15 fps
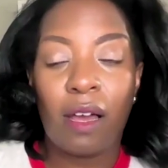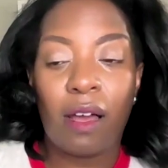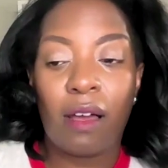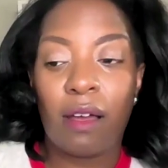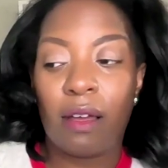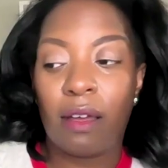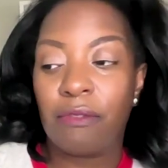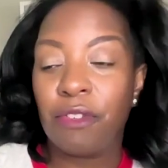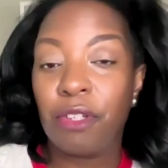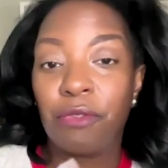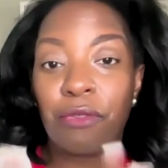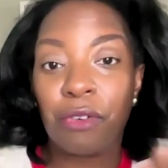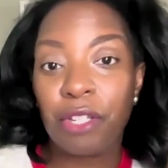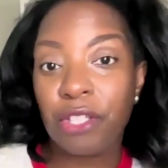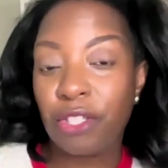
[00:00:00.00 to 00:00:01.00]
Feel
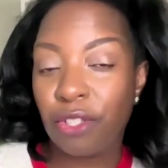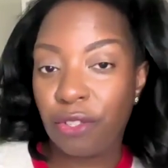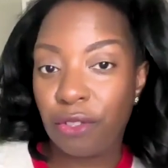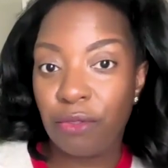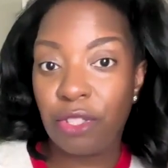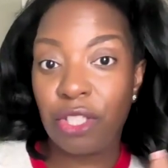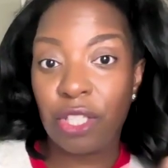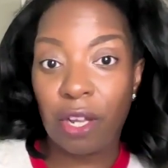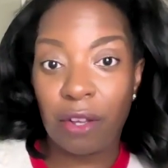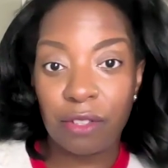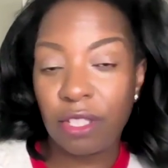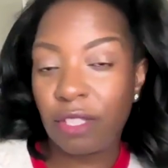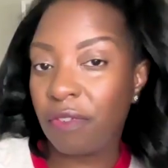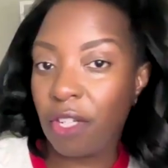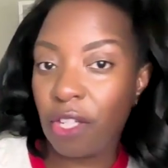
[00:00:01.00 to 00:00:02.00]
free to share
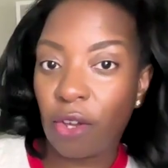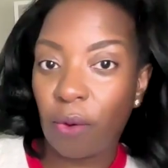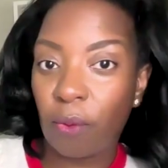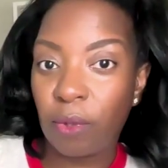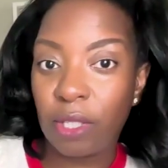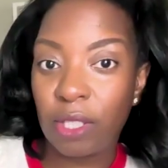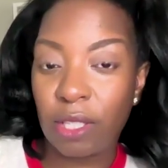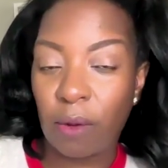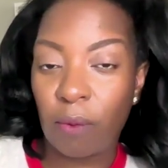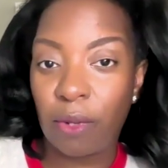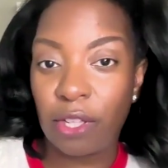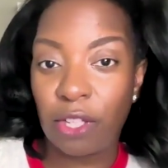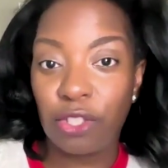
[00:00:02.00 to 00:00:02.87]
this video with someone